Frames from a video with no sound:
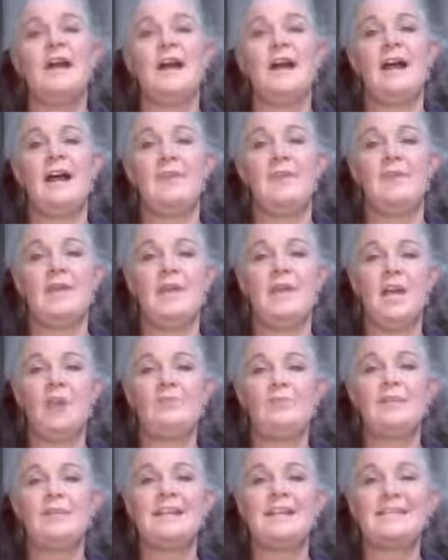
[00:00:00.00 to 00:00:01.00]
and
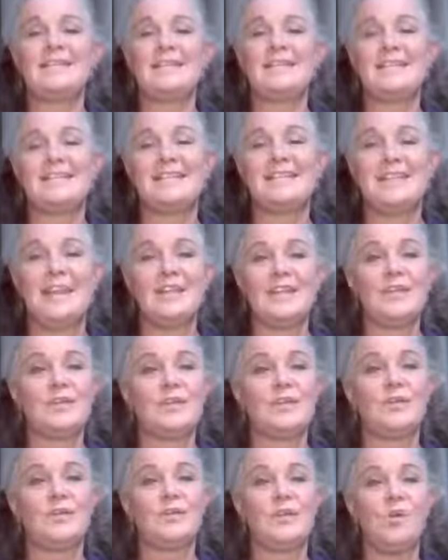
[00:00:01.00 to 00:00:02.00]
helping us to
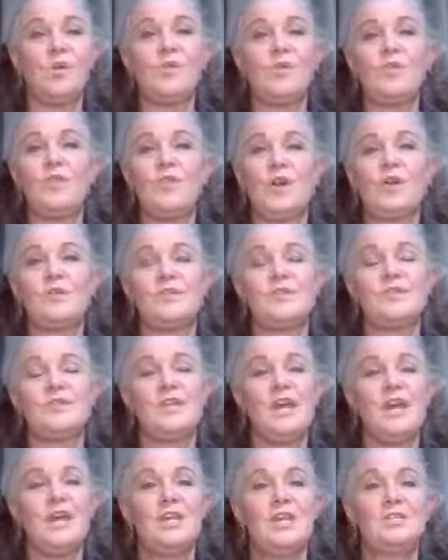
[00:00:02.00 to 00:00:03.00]
center, and all those
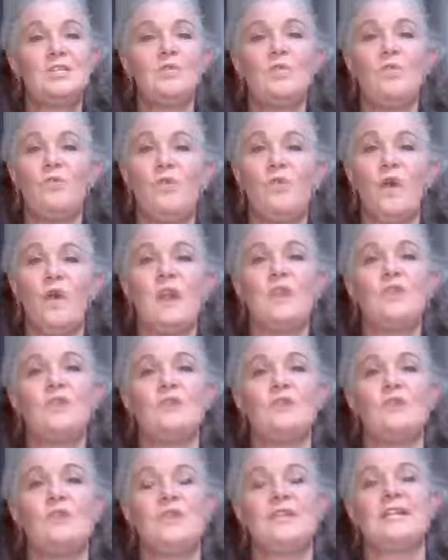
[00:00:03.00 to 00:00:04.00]
sort of
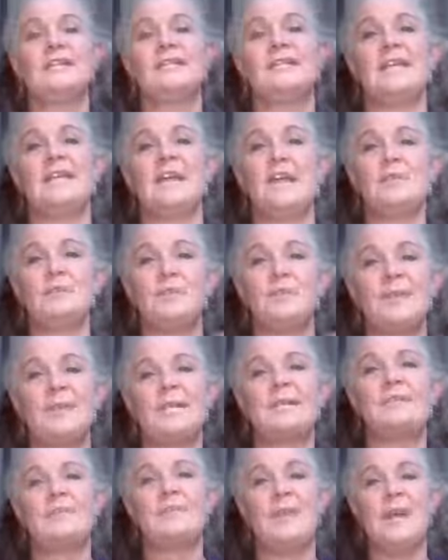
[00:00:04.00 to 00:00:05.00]
wonderful things that can bring
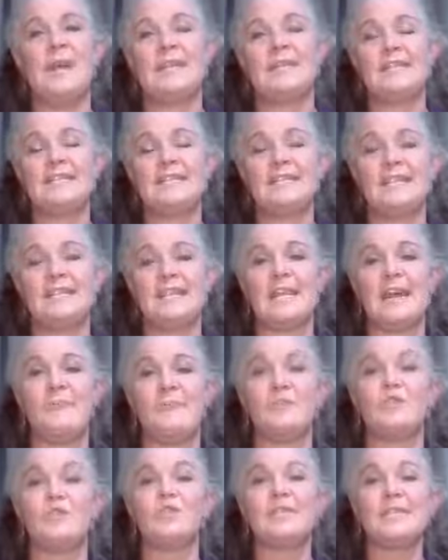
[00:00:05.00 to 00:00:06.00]
us back into that
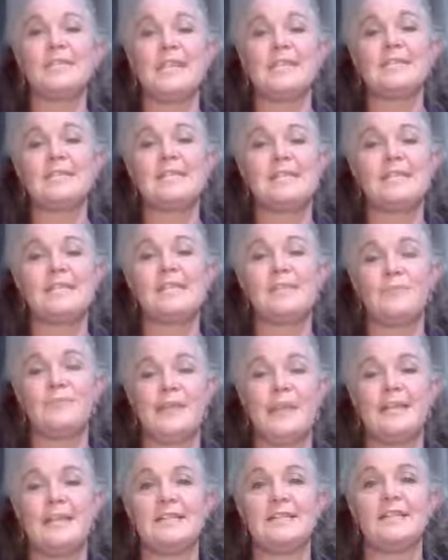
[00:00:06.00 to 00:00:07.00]
more centered
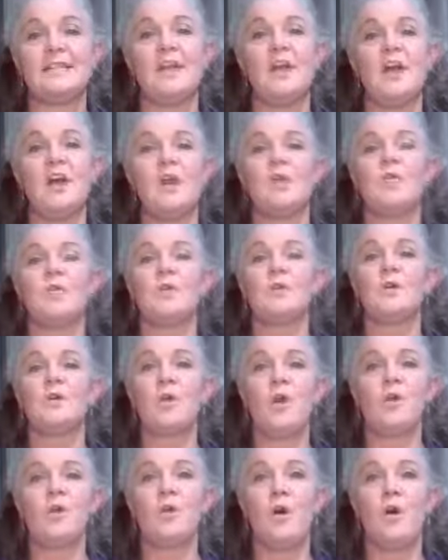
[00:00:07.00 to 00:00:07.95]
space where we're not